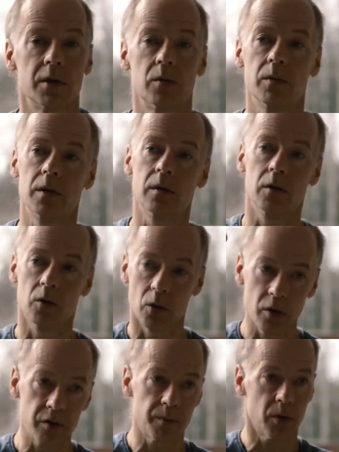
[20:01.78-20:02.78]
between the
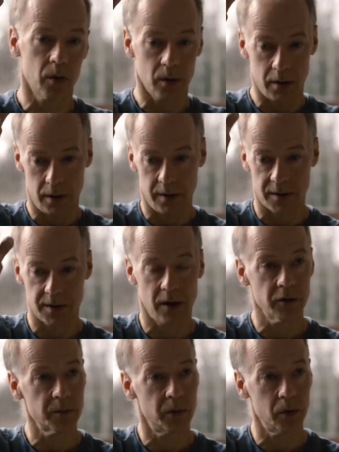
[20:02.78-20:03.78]
North Pole and the
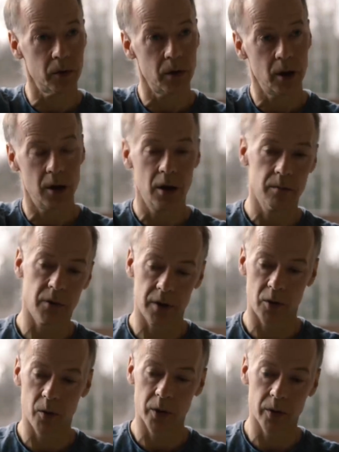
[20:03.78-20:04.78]
South Pole, but
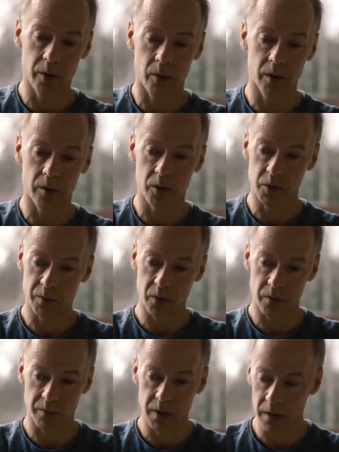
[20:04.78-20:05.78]
query where those
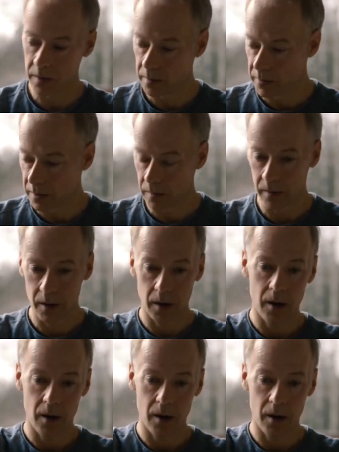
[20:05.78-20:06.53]
both meet in the middle.